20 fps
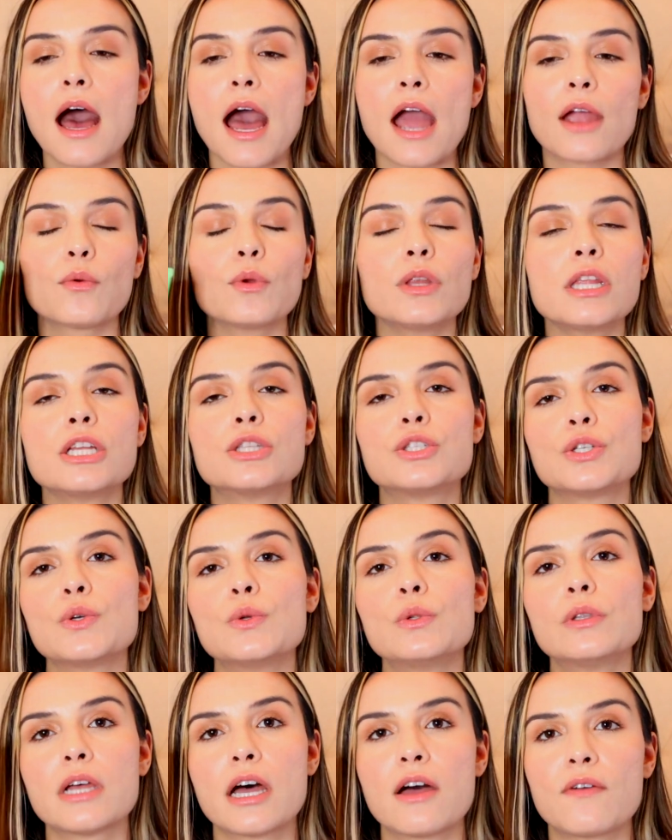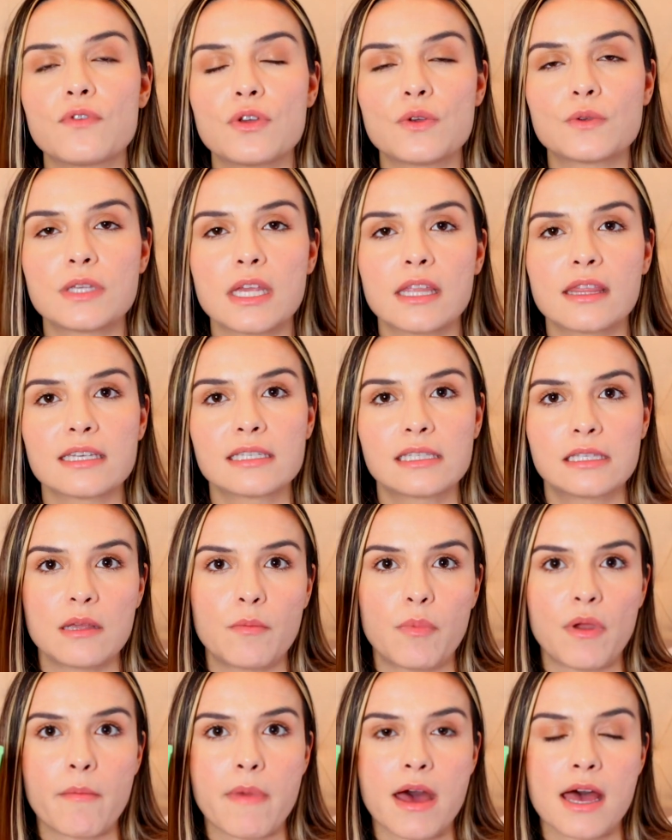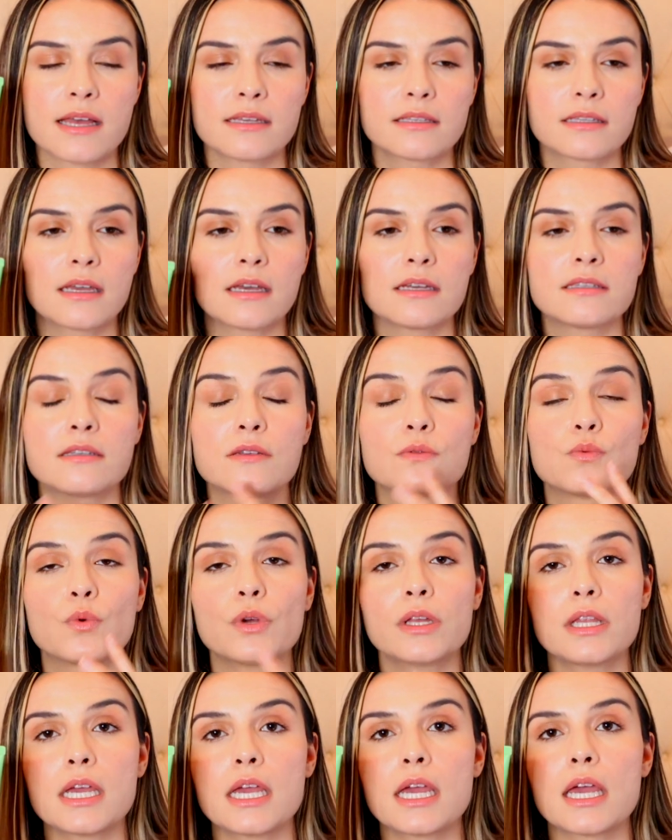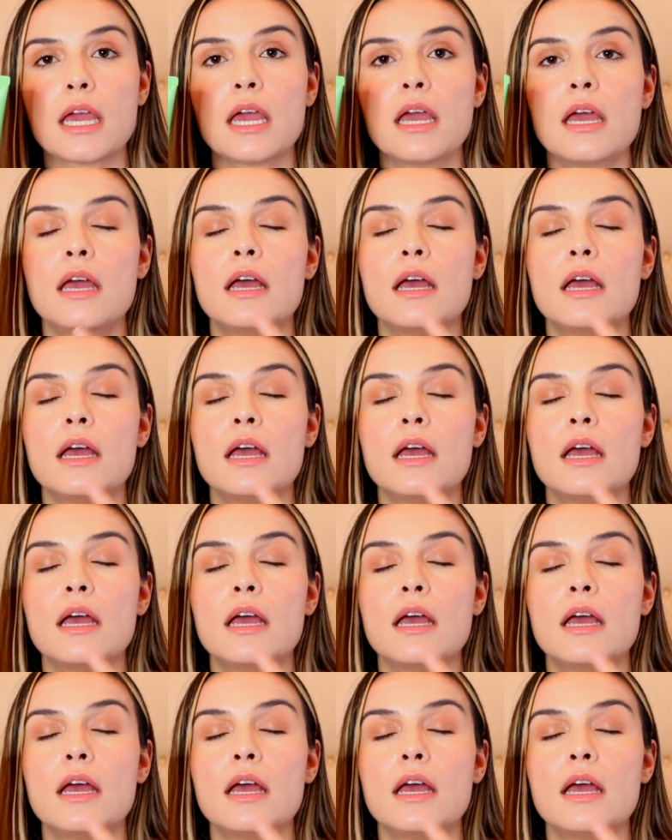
I really do love using this sleeping mask because it really